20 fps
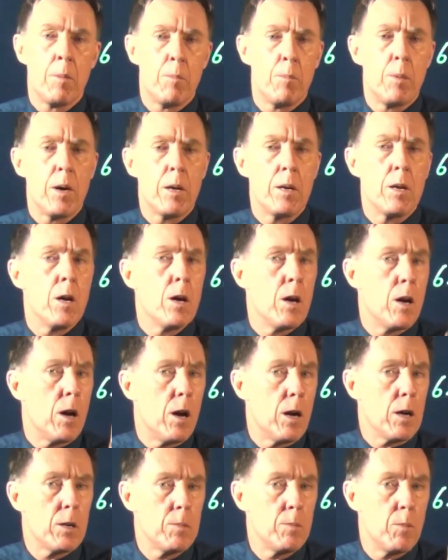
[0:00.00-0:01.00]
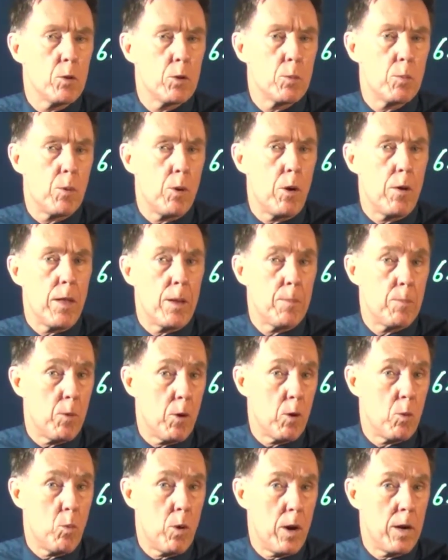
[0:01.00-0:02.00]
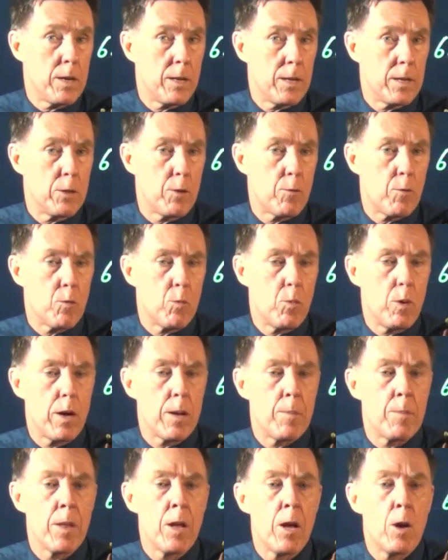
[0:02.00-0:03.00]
But I could multiply that by 1 in a different way.